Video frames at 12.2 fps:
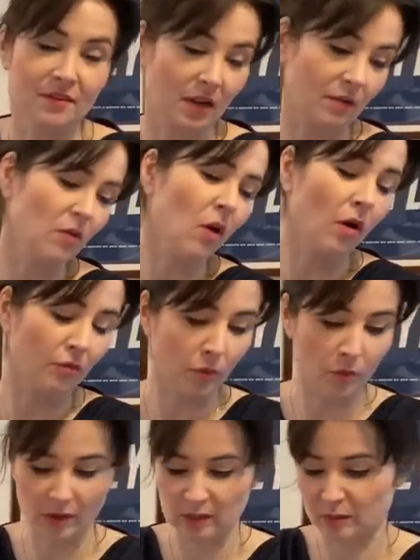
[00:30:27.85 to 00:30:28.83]
you know, not off
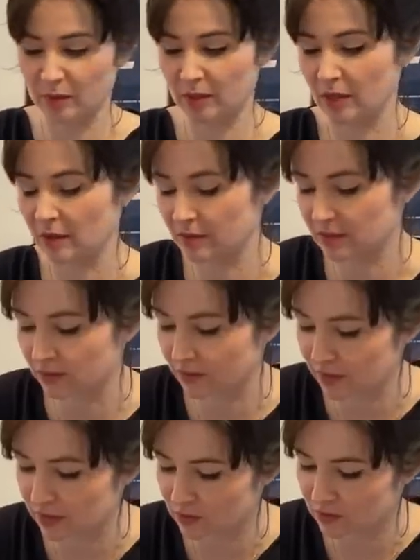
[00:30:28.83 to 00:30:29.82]
always, but you know, it's
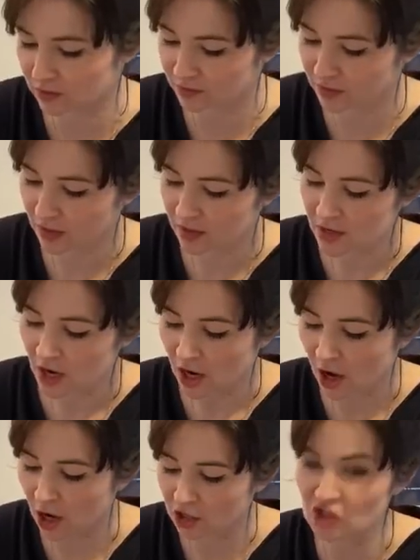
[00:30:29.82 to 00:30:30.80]
from sort of
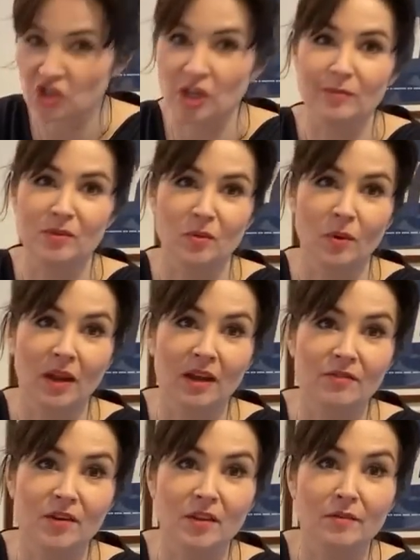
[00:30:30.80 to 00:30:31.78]
hardships or
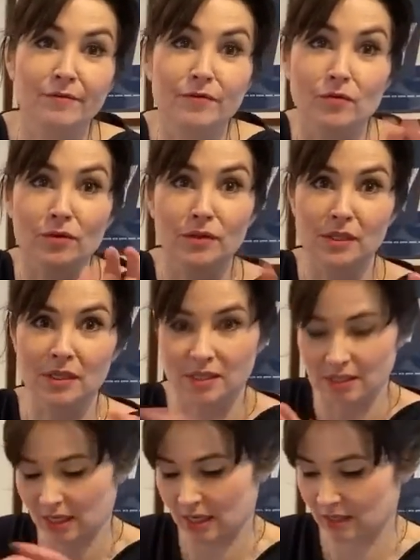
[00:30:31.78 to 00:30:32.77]
whatever that forces
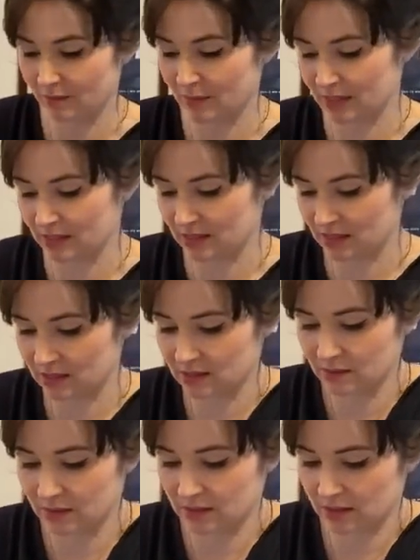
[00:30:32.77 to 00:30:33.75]
the kind of business
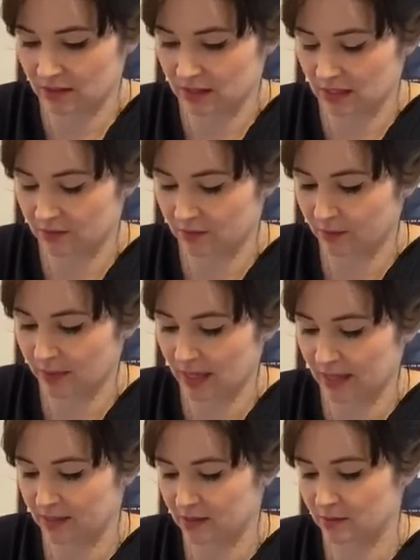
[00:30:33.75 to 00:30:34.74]
into a successful
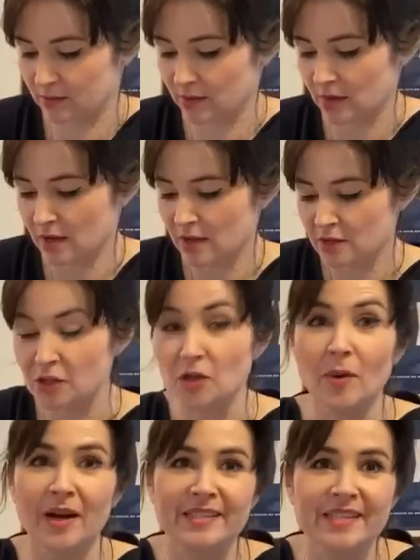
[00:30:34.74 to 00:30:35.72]
place, or
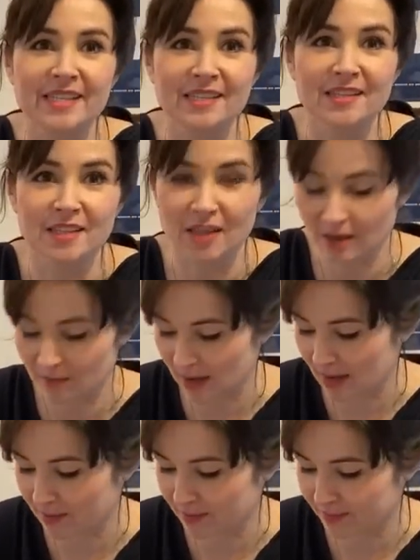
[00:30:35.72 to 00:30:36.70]
new ideas to come
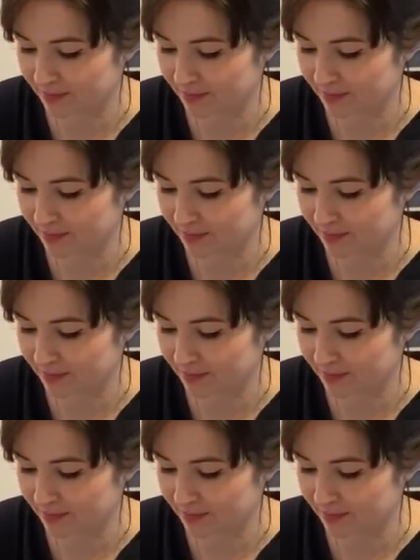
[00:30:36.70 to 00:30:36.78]
out.